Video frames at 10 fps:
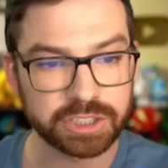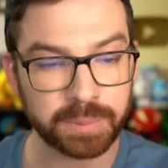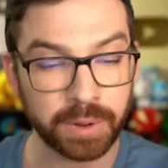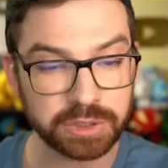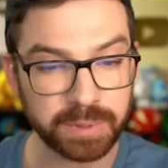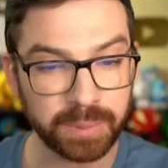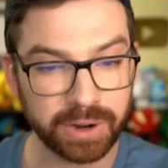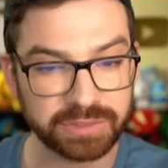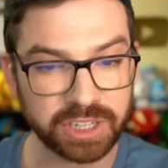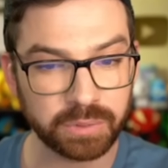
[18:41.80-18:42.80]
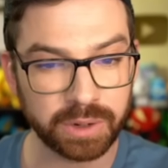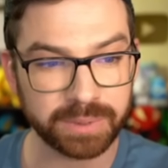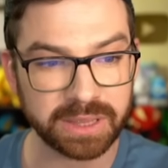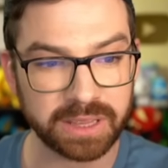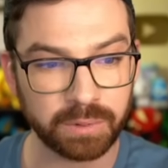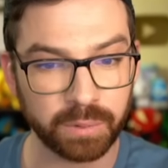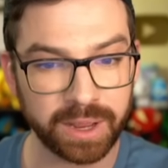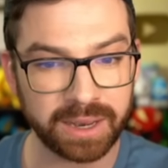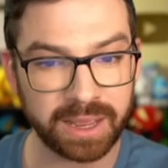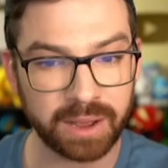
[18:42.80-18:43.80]
Supposed to be part of Gen one, but then they
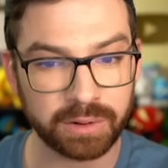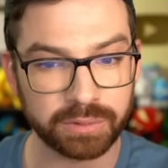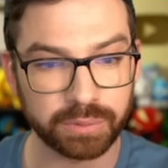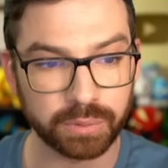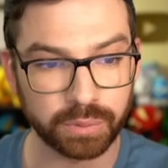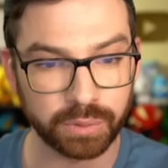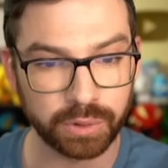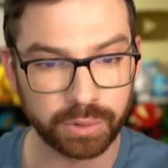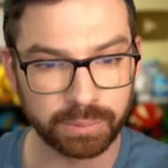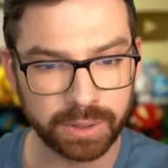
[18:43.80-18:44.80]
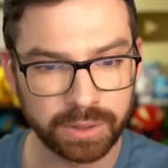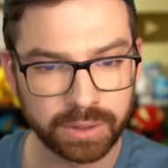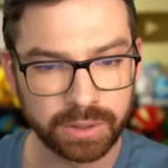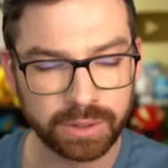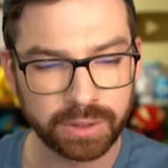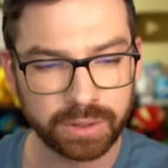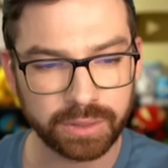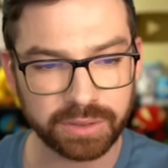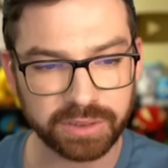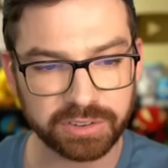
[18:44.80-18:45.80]
ran out of room.
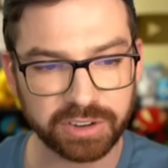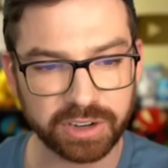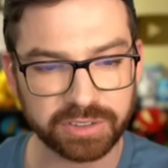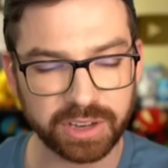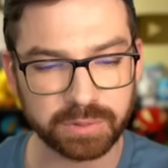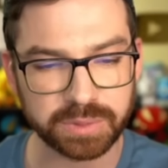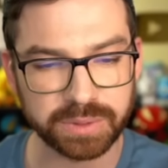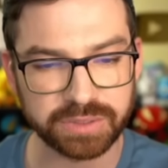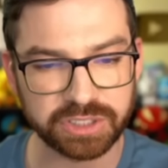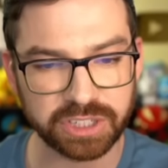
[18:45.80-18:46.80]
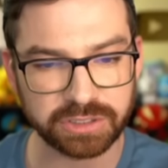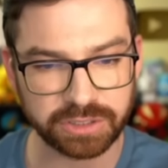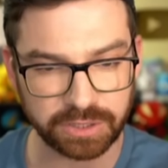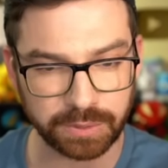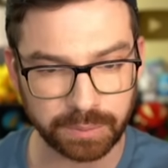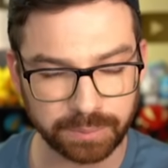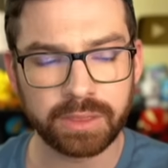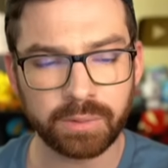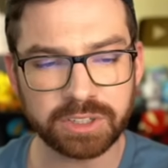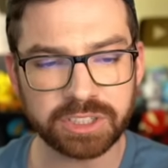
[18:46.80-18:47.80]
This legendary design was moved to Gen two.
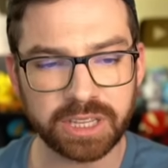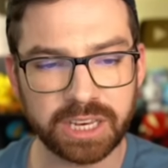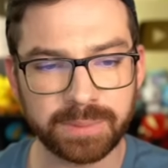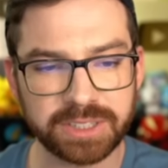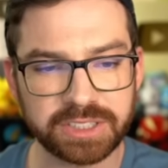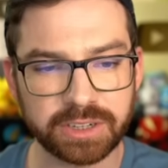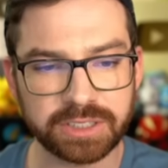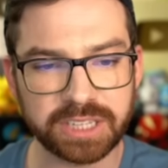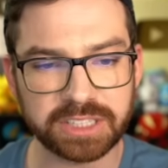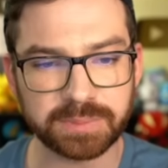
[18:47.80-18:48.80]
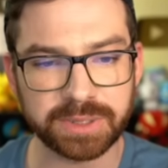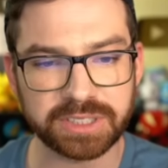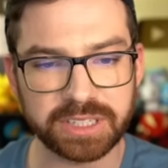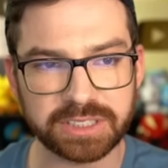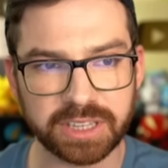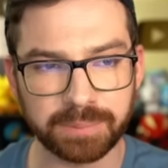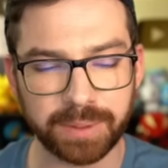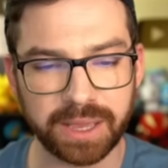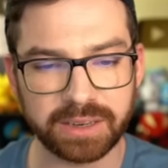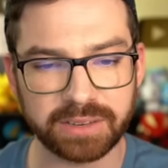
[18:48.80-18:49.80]
The original anime series has Misty as a
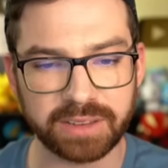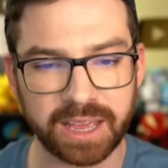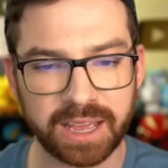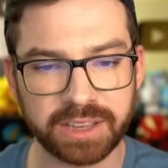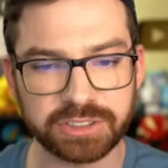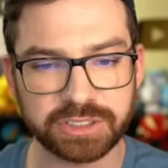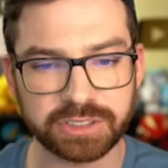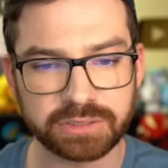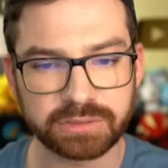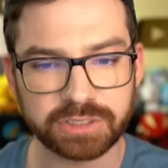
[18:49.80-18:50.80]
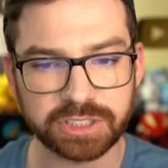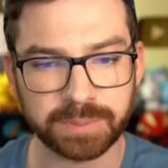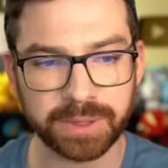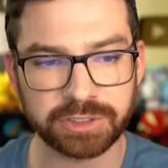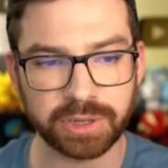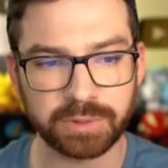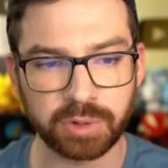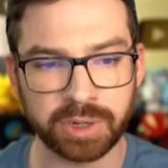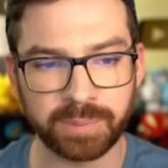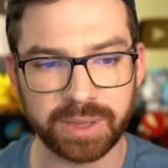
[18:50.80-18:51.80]
companion to Ash. It's a big dream to
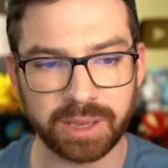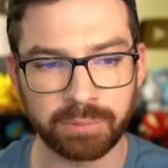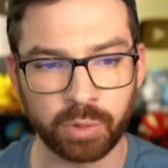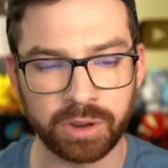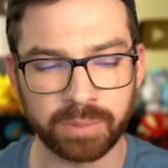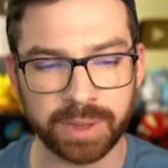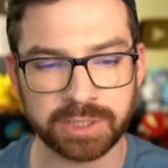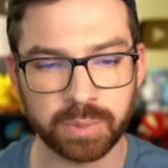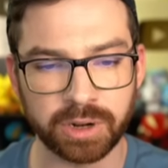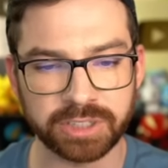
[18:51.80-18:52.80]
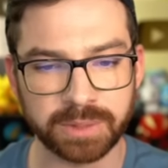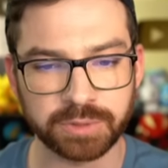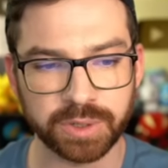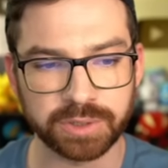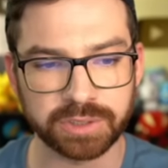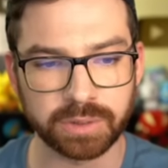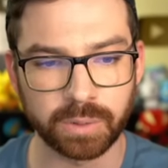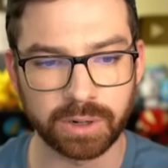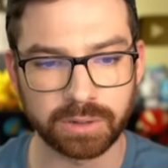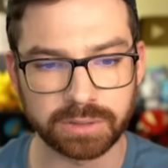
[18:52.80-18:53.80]
one day become one of the best water type trainers in the
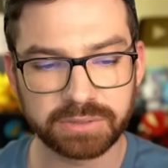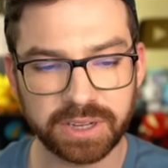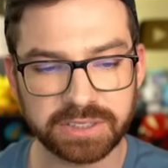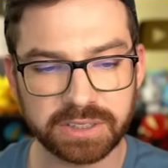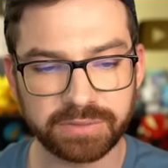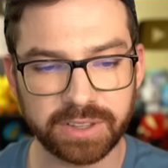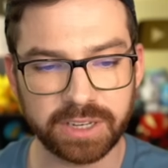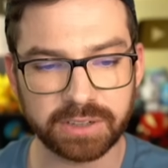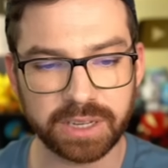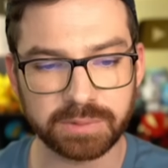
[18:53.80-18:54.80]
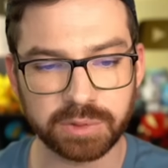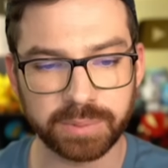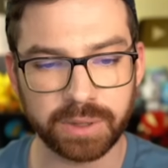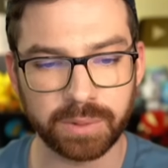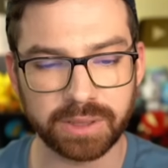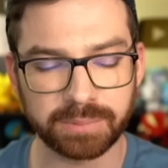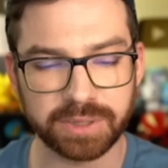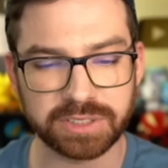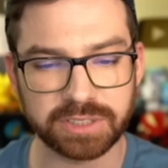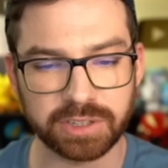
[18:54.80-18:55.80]
world. Fans of the video games will be aware that
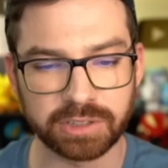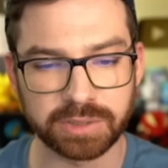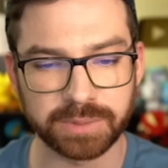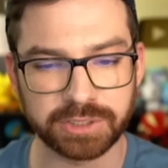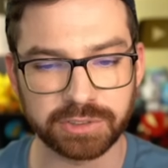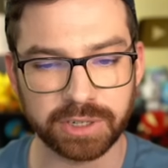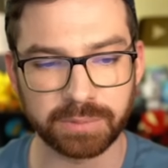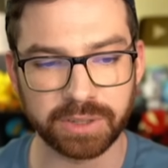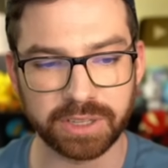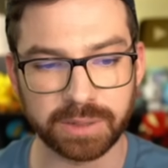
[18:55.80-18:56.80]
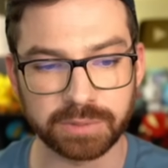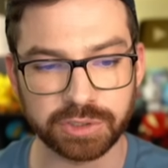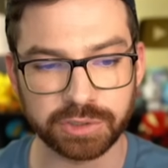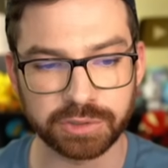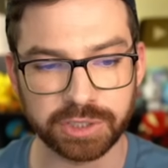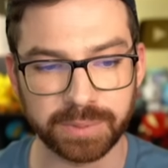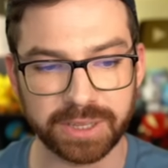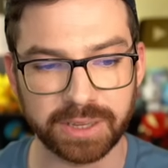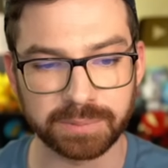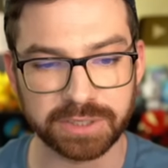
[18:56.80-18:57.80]
Misty's ultimate dream really comes true. She
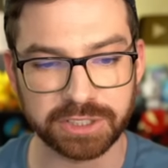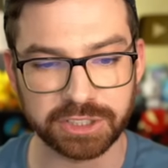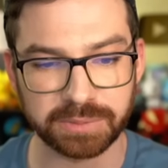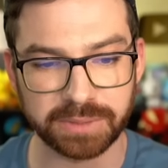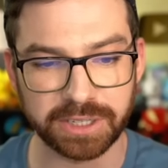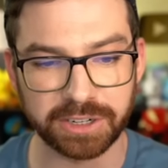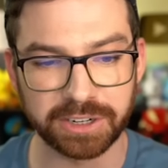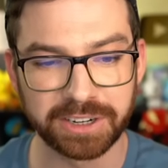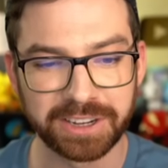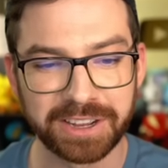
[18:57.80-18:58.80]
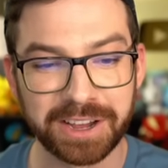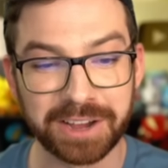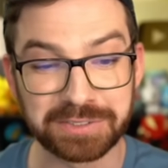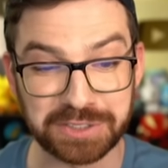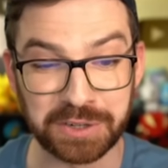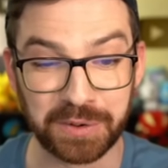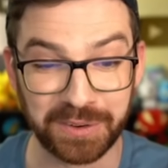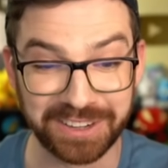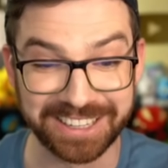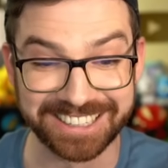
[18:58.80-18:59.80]
becomes the gym leader of
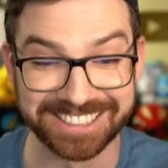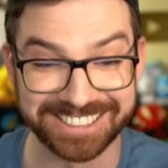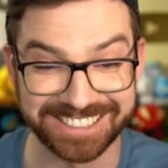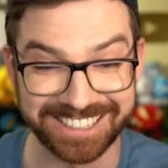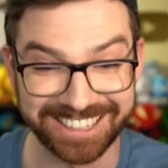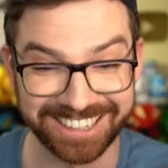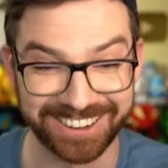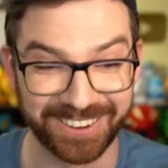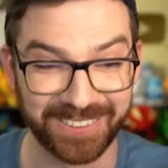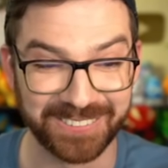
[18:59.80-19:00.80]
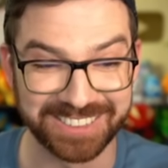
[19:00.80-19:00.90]
Cerulean City in her home